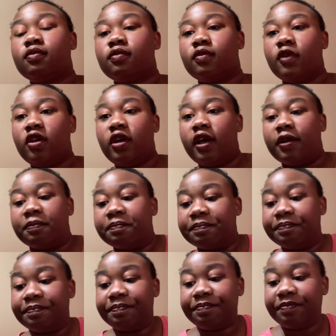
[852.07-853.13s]
Okay,
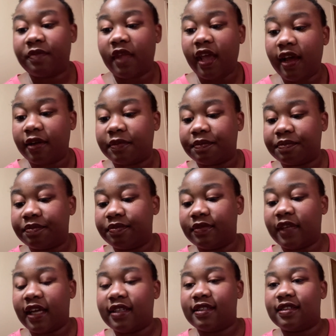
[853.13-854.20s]
yeah,
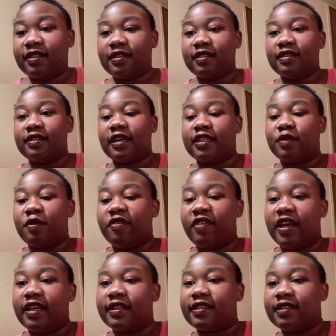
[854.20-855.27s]
that's my
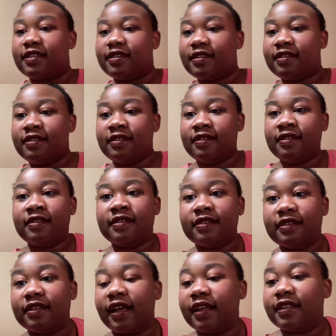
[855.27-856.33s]
face.
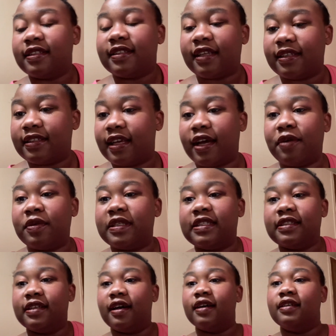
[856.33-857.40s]
That's how it's
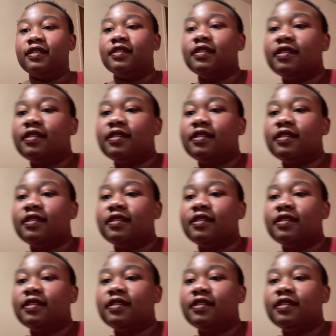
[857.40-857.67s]
done.